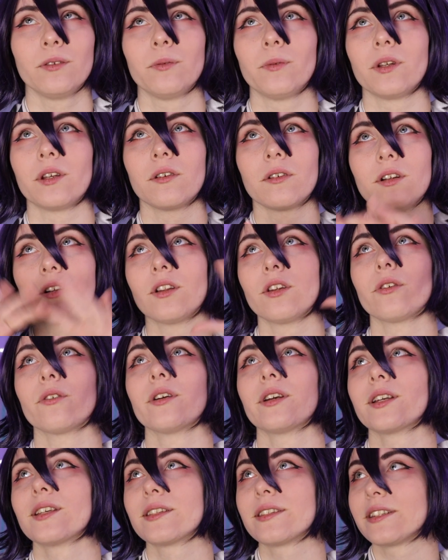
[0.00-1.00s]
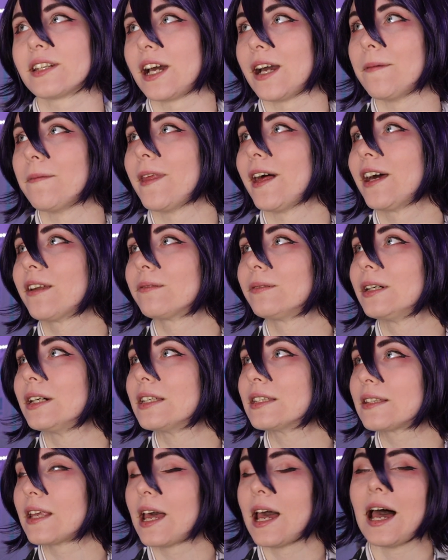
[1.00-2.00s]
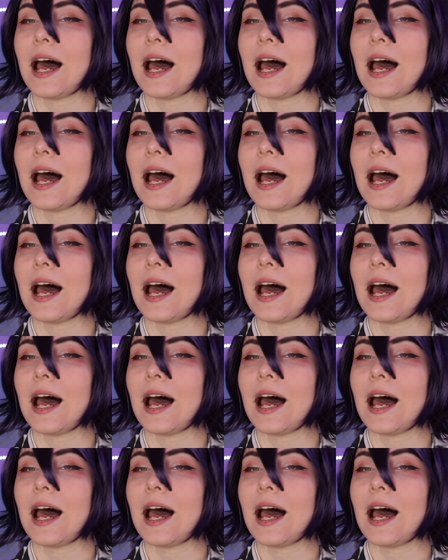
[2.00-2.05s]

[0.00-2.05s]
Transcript: What a glorious time that was.